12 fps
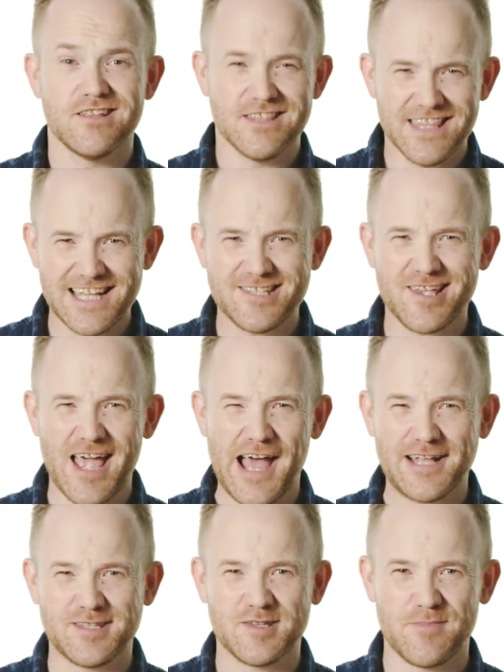let's
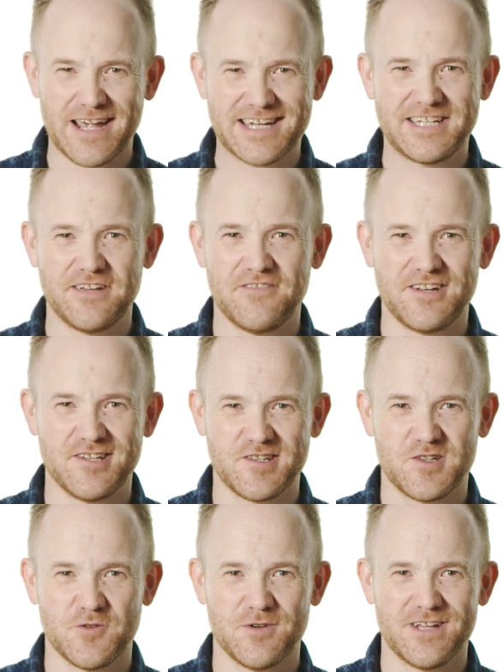add some activities
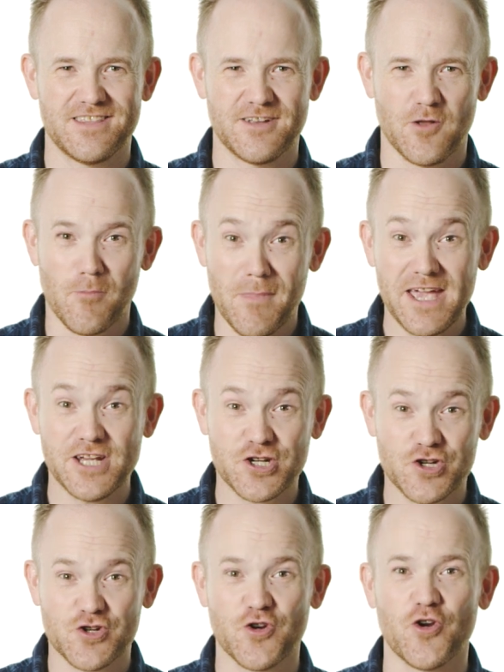to it that'll make
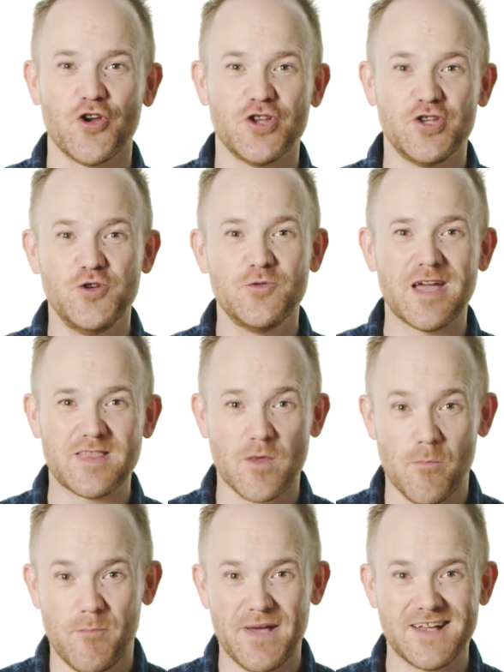sure you get the
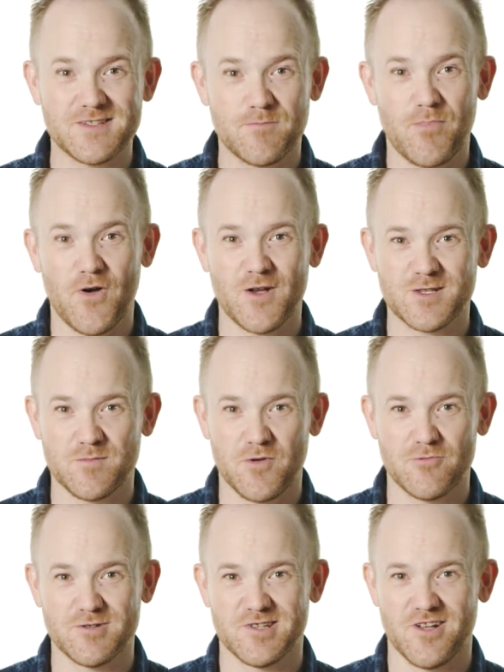best possible
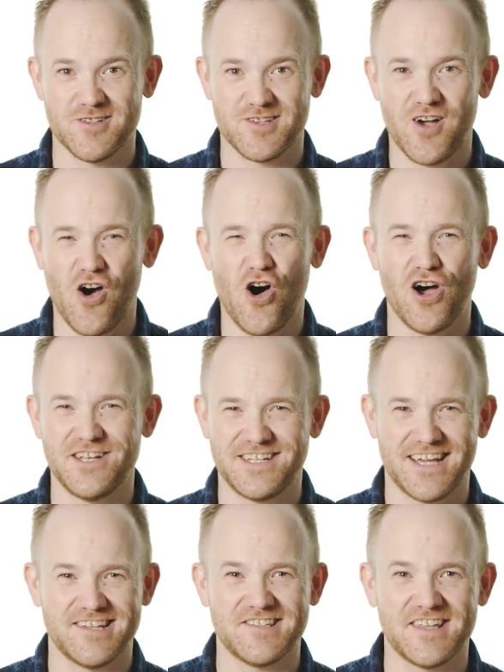results on
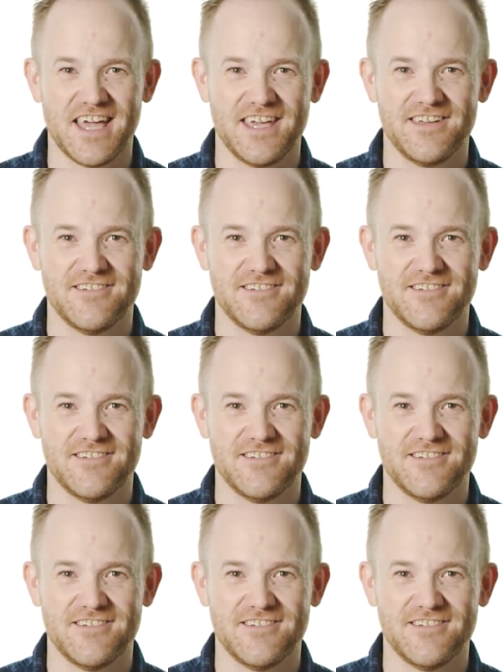test day.